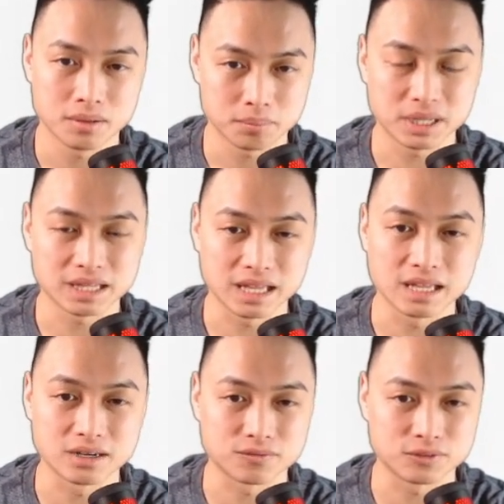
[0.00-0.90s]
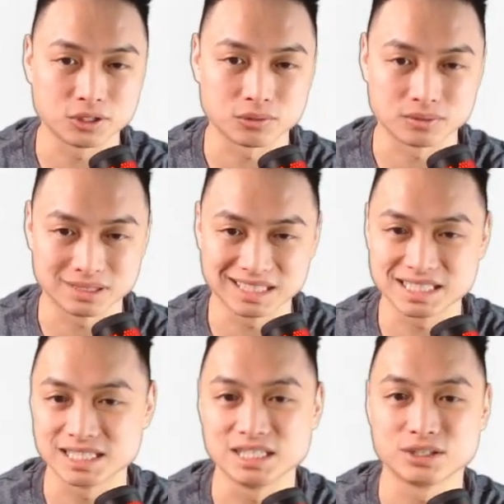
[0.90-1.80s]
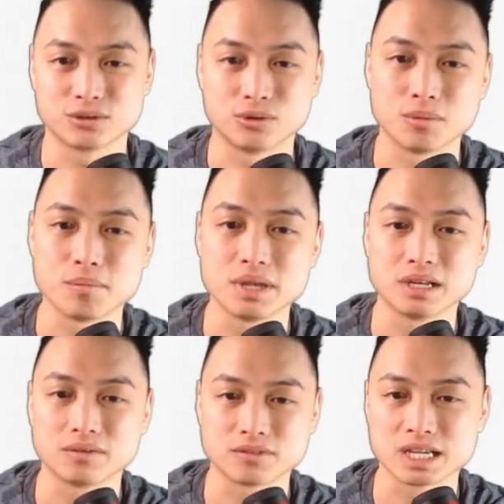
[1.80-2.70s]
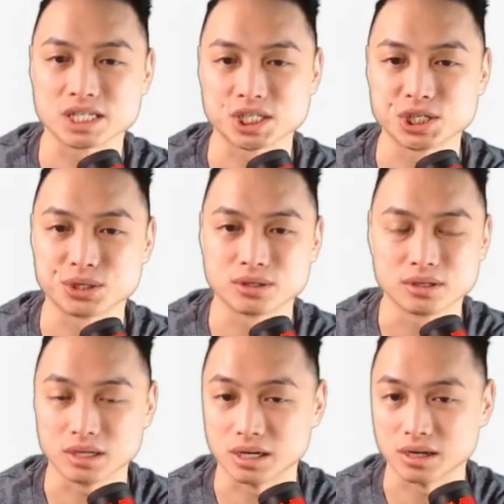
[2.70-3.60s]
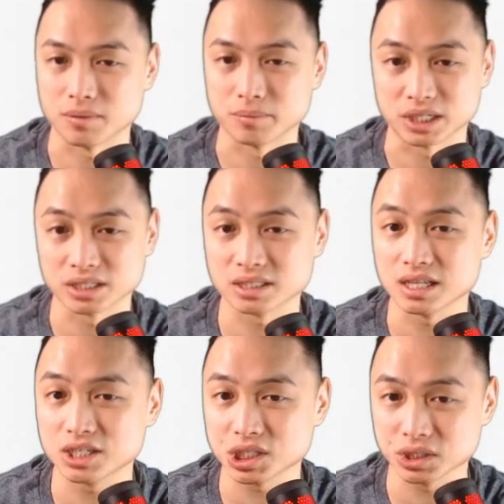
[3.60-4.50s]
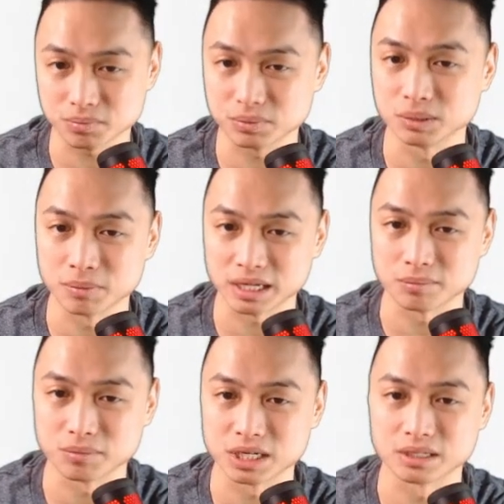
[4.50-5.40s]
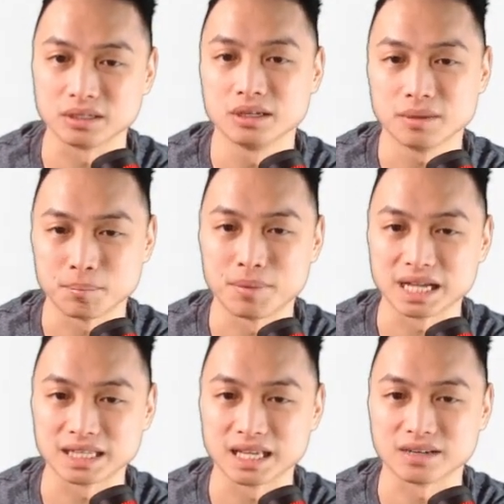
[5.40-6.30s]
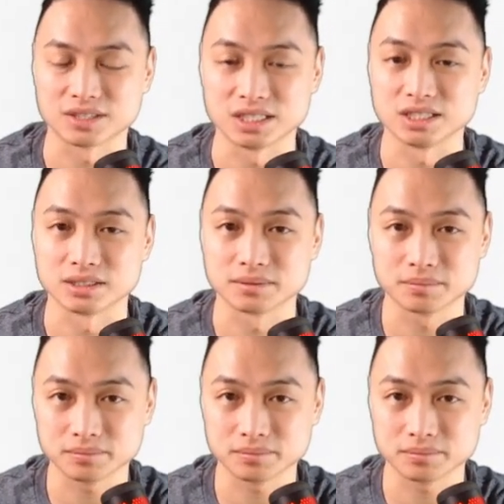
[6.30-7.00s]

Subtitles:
by the end of this year or mid of next year, because they should be making money by the end of the year.